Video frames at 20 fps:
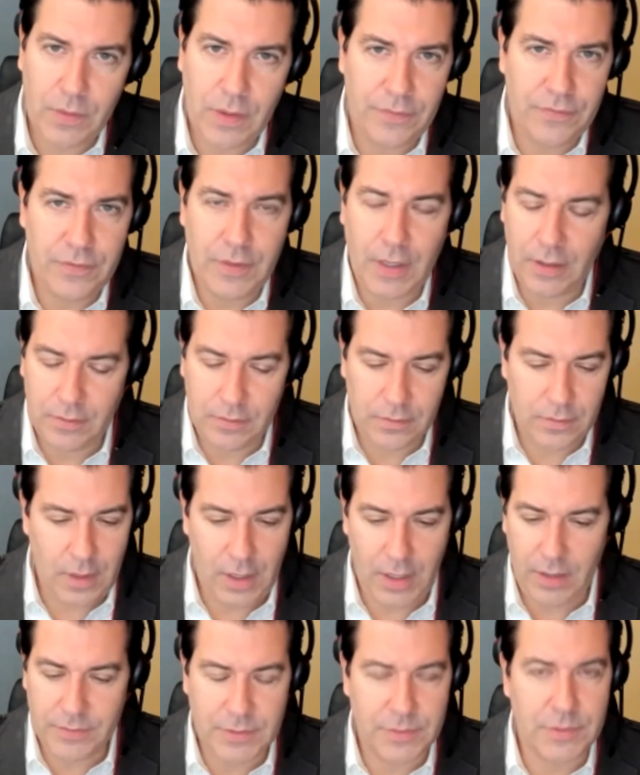when I've done
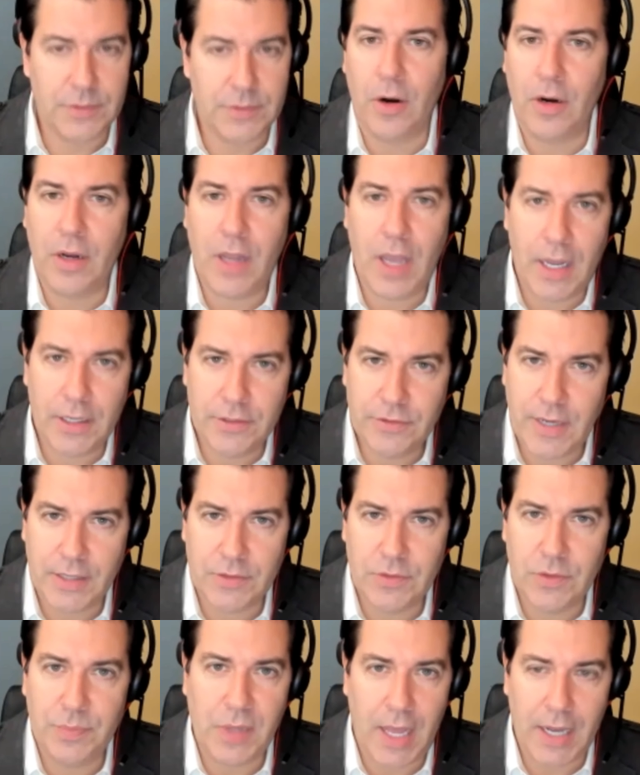some smart
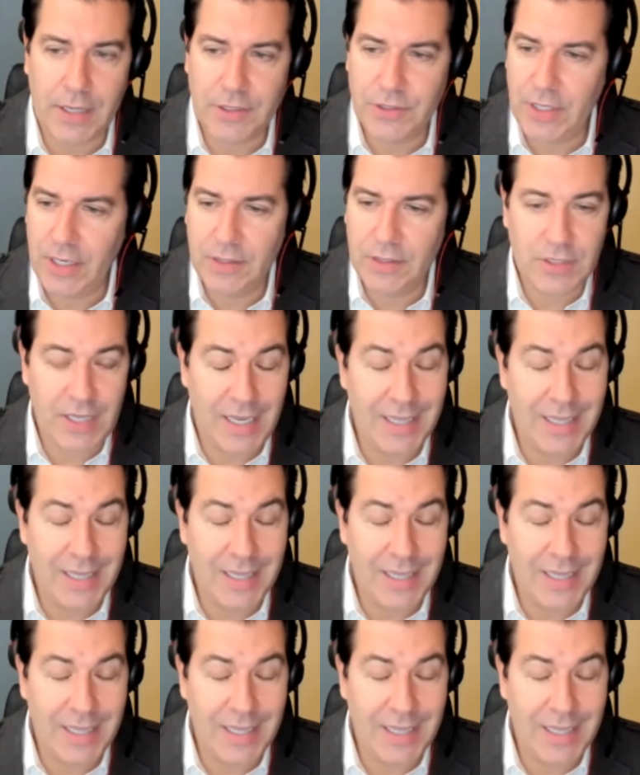contracts with blockchains.